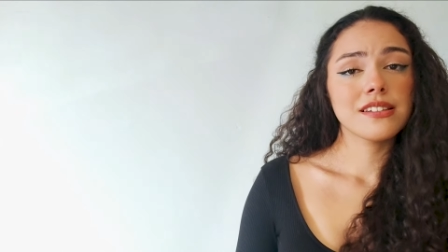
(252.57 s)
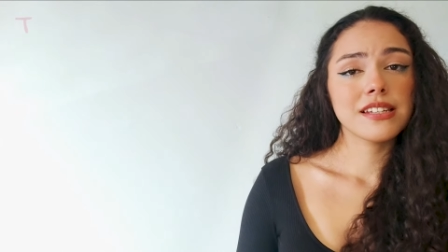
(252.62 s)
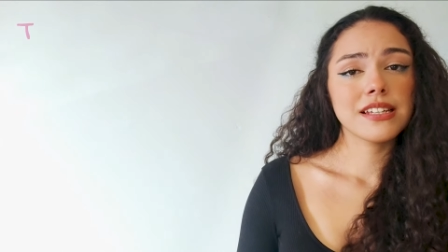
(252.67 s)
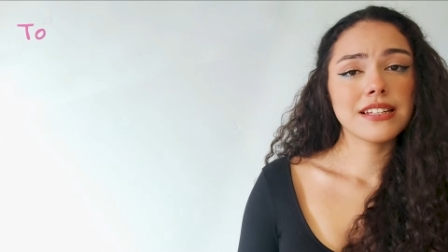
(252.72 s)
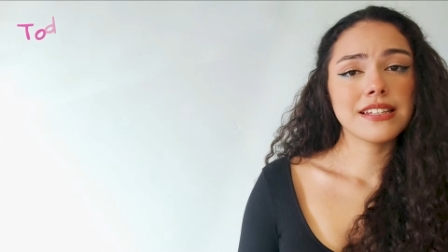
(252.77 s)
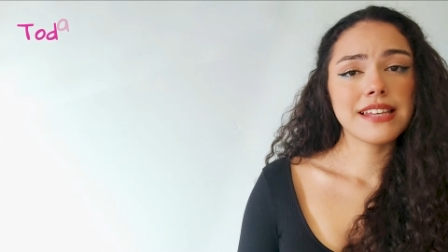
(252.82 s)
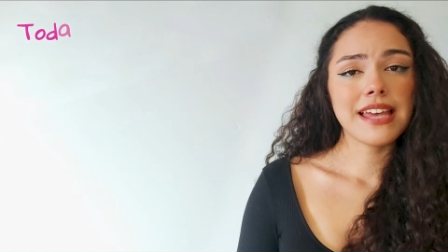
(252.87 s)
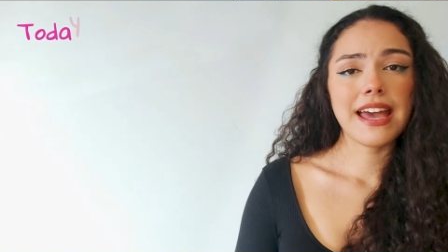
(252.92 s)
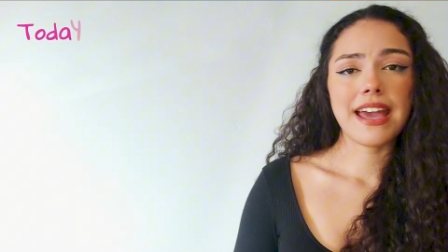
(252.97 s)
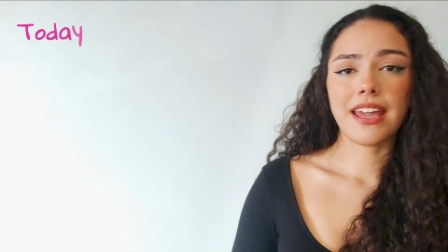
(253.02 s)

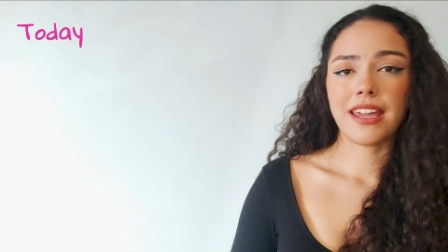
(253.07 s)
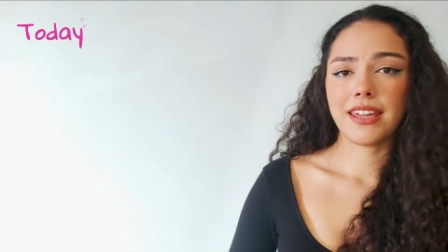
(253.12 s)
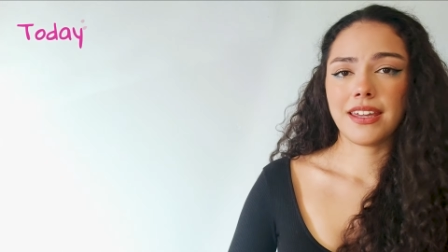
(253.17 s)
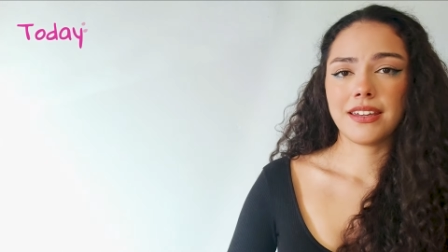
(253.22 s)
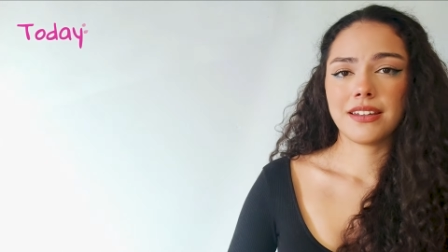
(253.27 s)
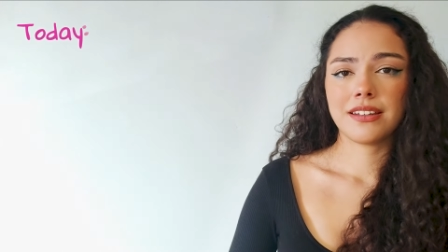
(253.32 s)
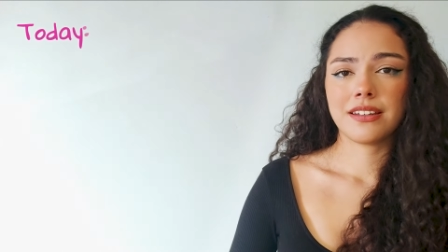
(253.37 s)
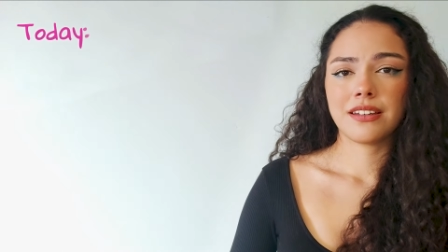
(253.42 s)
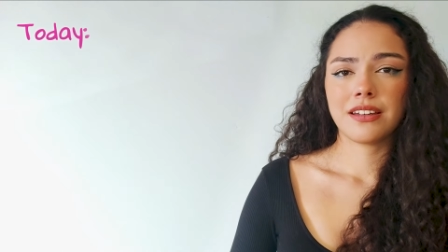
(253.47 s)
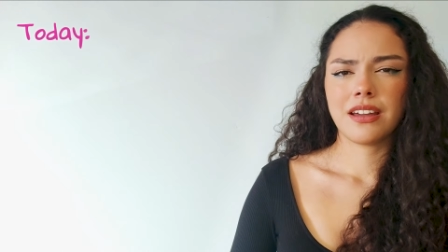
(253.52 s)

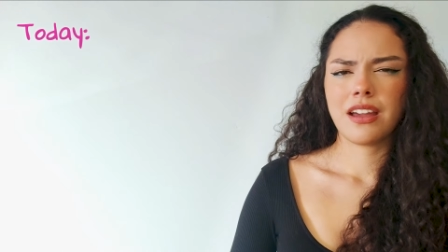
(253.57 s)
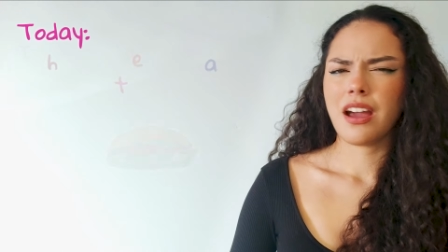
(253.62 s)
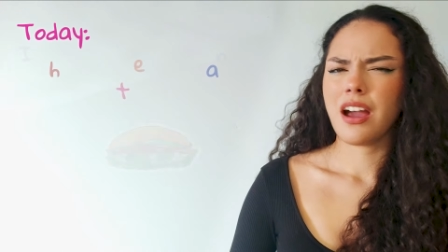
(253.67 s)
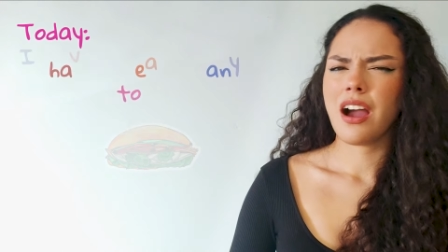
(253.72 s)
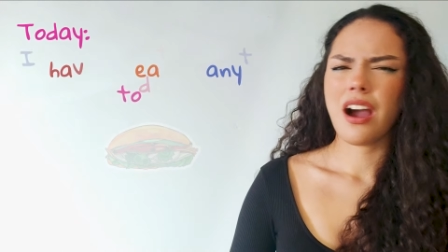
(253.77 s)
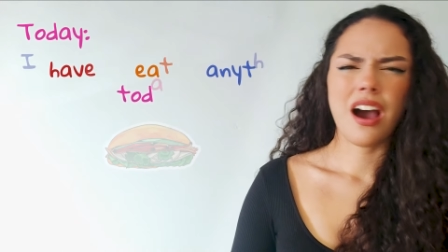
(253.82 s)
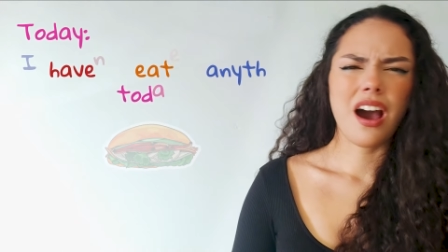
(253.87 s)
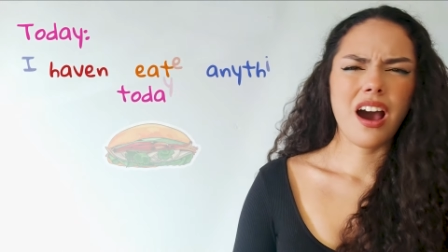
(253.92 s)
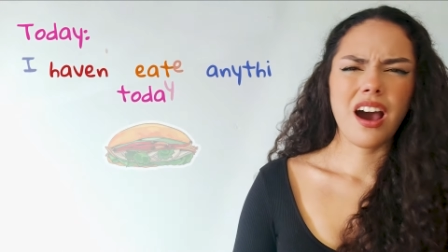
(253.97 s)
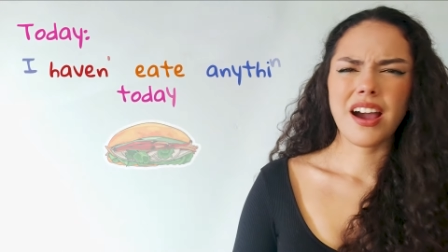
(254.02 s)
Today.
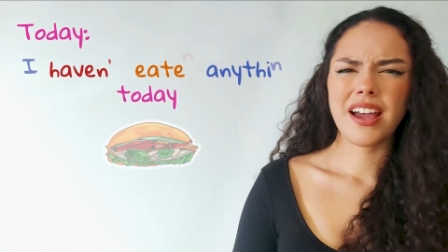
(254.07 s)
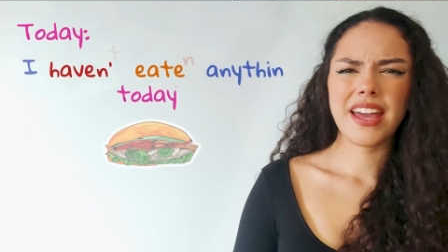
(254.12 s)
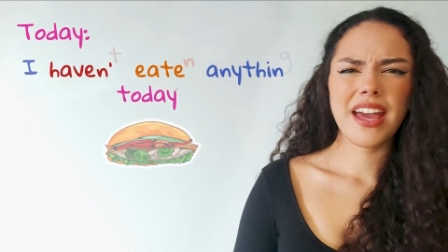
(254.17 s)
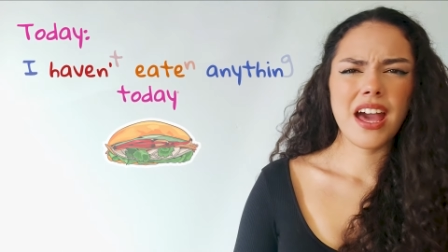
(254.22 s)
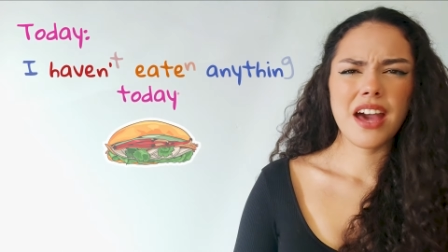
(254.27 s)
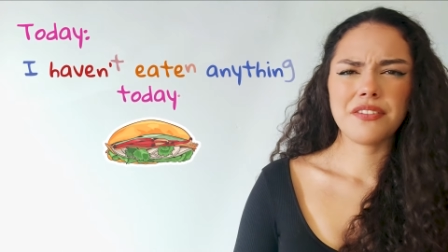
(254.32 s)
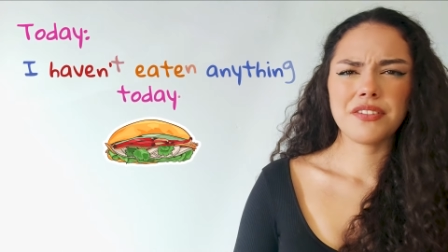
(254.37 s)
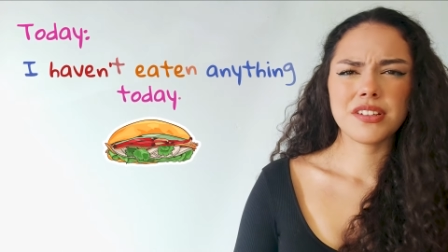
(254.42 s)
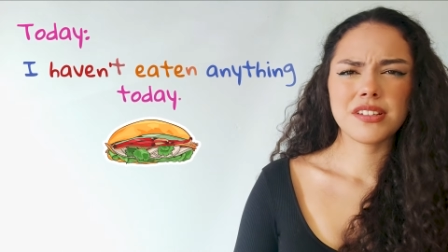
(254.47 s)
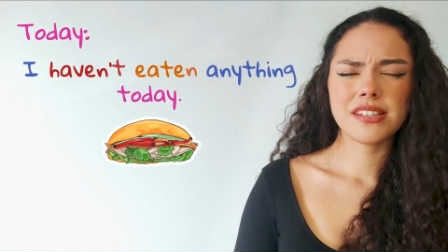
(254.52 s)
I
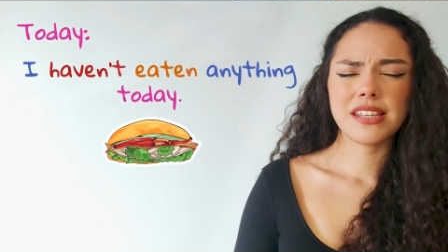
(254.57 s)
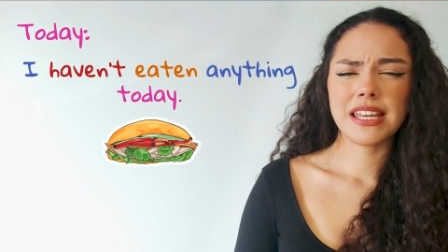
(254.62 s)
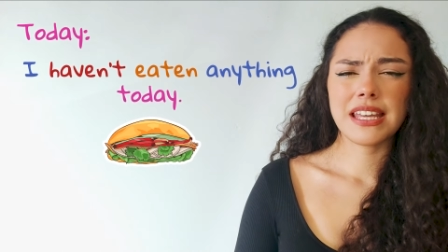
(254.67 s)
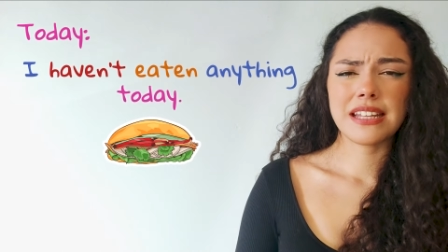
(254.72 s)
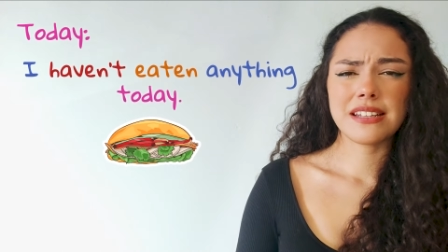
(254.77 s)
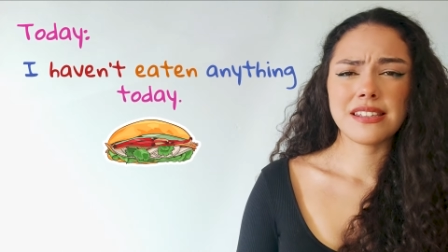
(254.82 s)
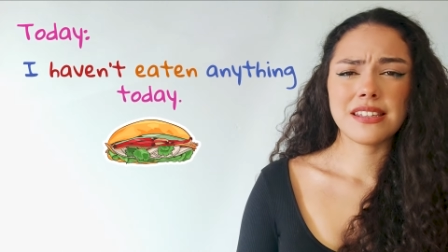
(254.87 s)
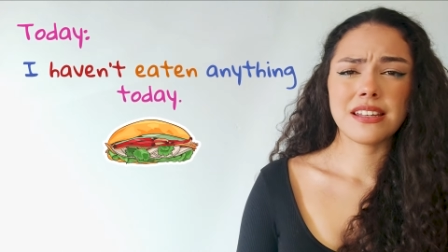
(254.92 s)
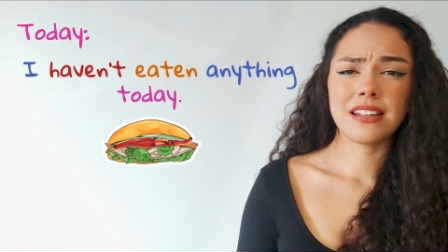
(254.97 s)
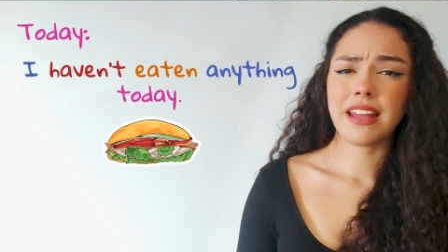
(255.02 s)
haven't
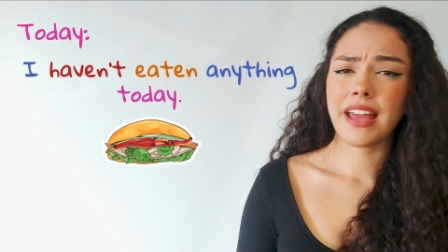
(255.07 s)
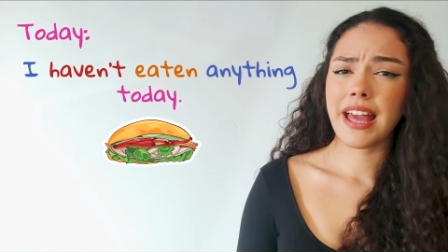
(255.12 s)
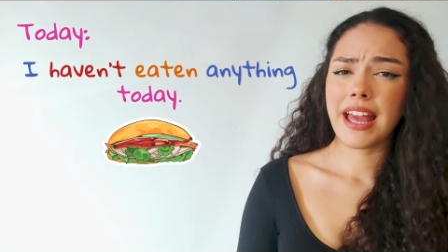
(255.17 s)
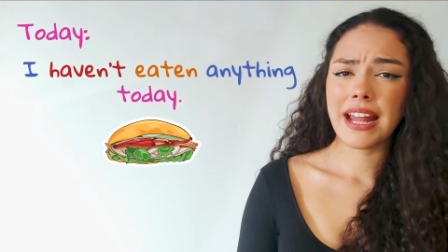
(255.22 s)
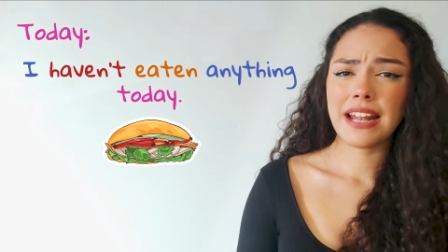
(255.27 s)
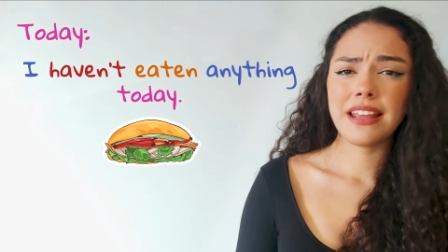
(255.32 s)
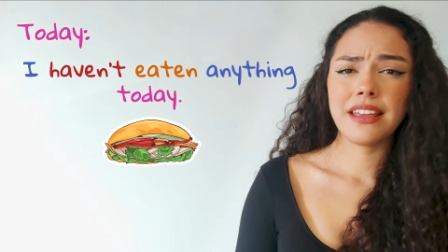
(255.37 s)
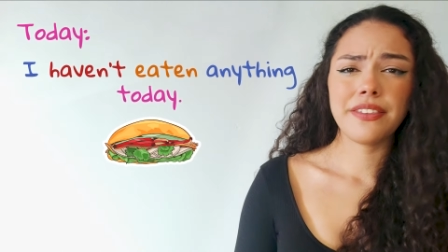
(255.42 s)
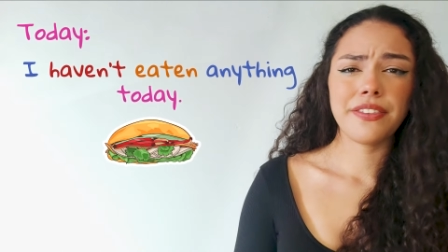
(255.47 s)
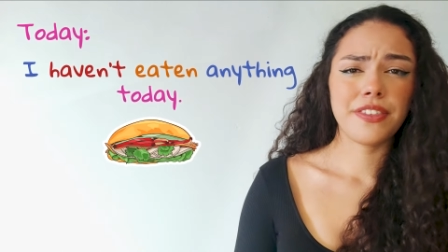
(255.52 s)
eaten
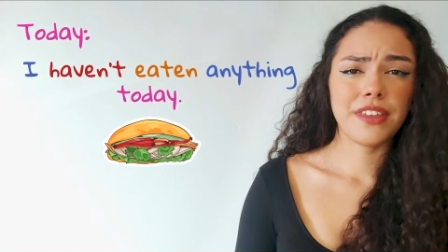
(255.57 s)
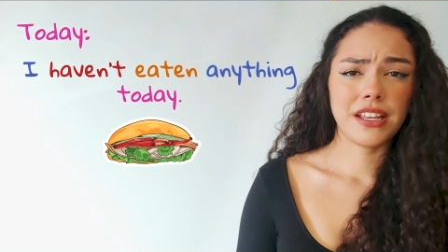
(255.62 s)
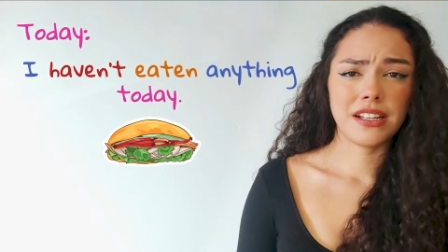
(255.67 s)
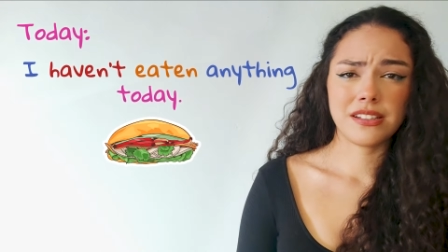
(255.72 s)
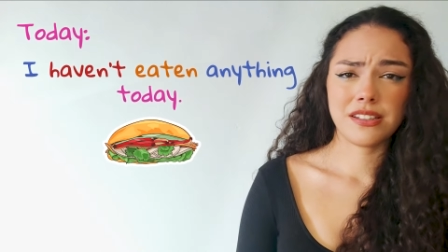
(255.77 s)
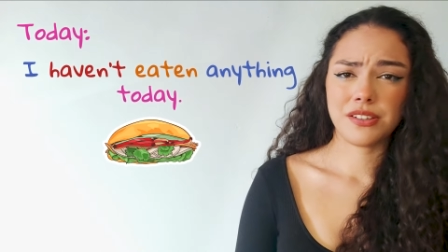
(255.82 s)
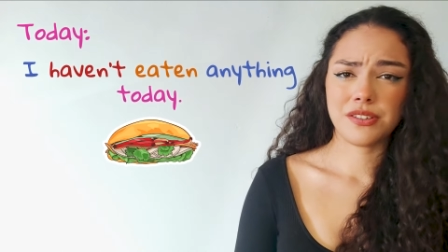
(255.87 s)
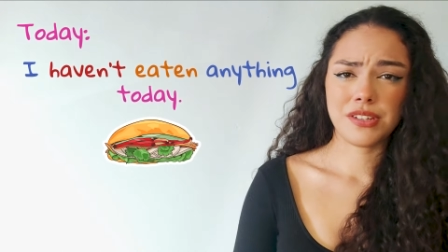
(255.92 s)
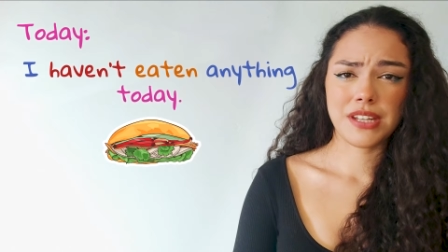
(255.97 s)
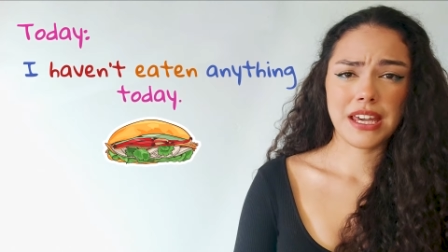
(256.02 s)

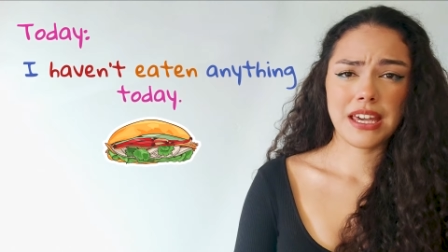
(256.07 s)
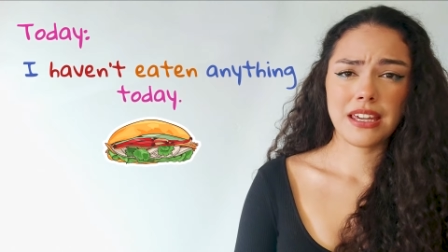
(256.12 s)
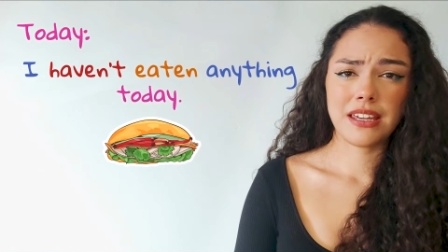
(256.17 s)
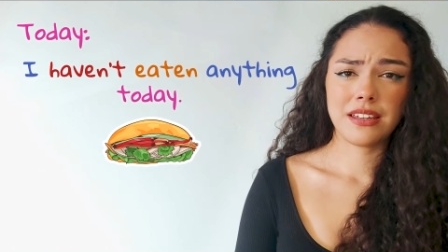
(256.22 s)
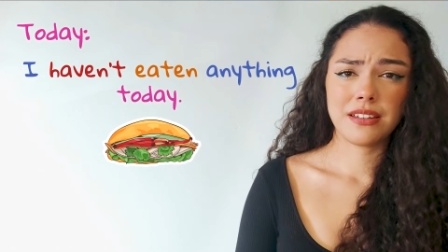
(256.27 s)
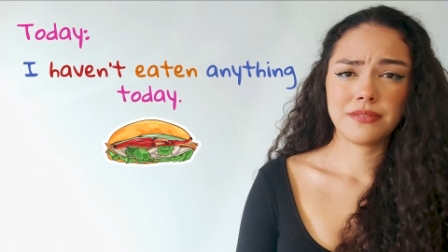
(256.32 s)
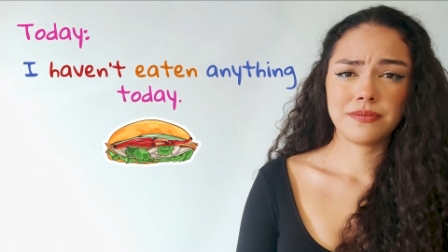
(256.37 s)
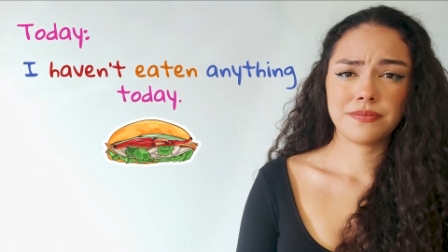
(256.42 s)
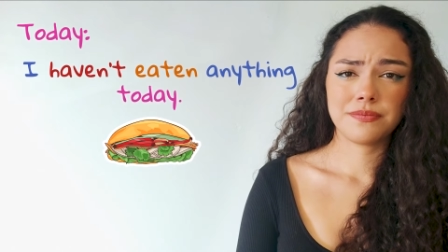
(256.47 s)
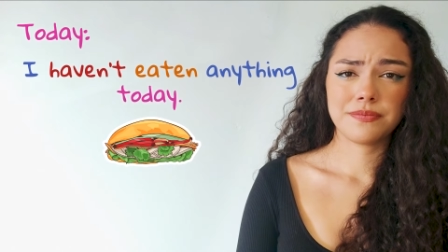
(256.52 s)
anything
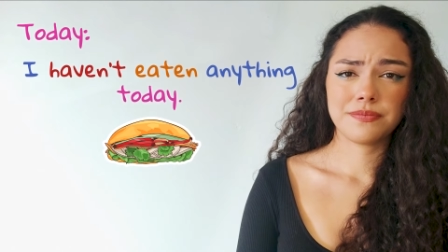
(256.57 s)
today.